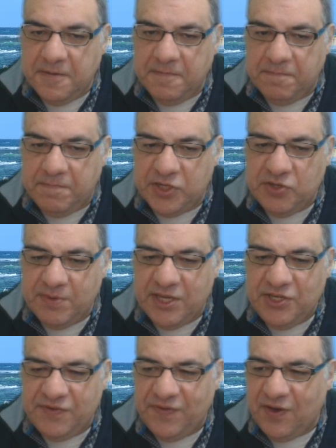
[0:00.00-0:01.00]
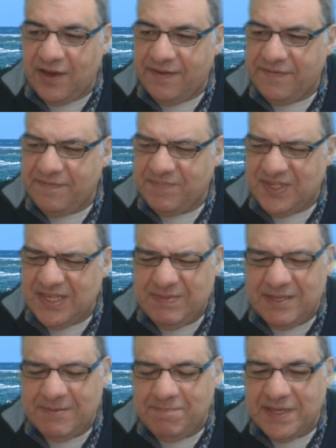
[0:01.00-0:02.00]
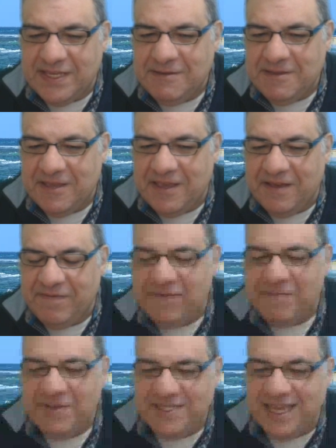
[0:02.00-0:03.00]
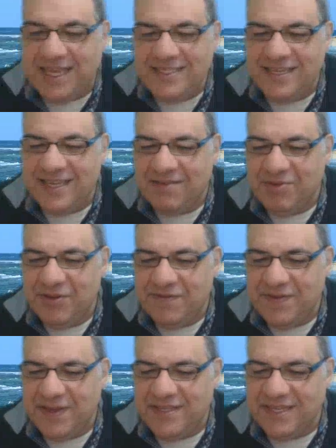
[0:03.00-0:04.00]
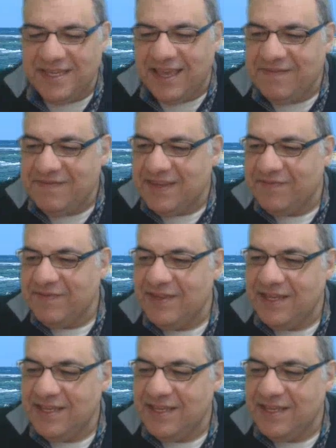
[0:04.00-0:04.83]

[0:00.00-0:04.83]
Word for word: Bishop h5 seems a bit of a pedantic move hitting f7.